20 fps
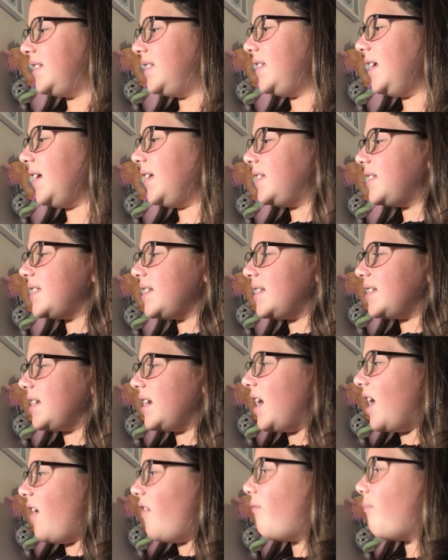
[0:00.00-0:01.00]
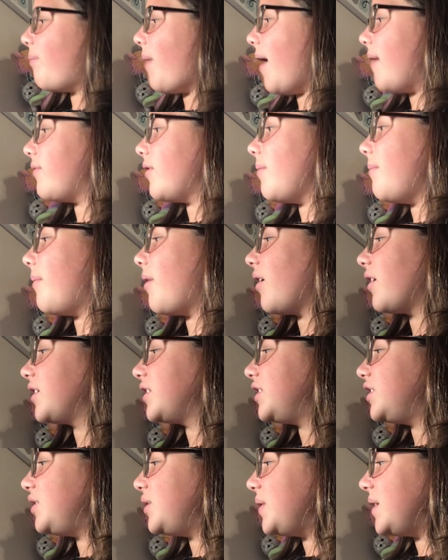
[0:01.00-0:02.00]
Six is enough, Bob
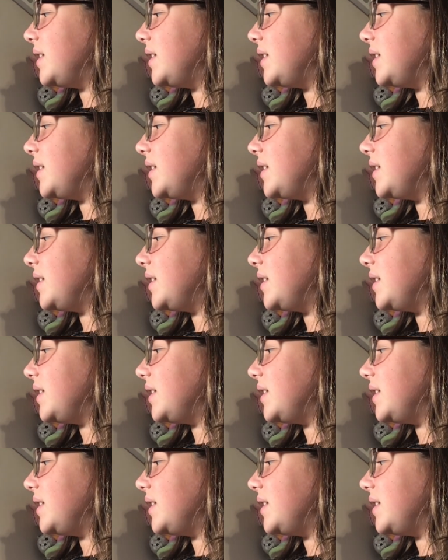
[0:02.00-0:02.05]
remarks to